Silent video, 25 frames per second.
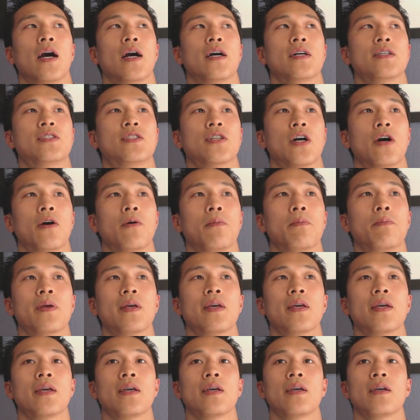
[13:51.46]
Don't
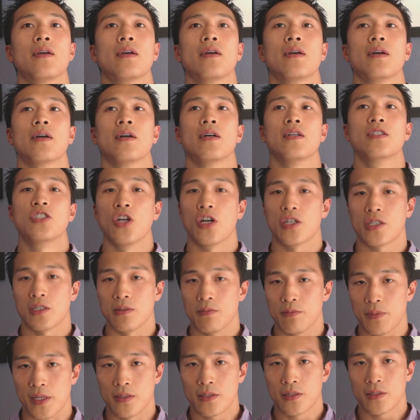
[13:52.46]
be
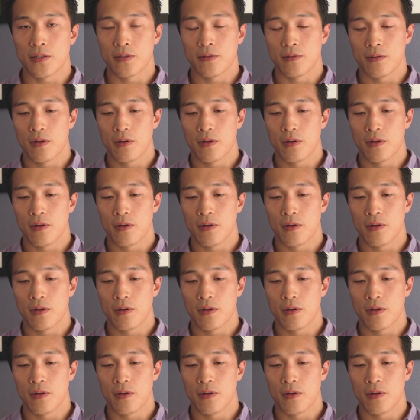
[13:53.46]
judgmental.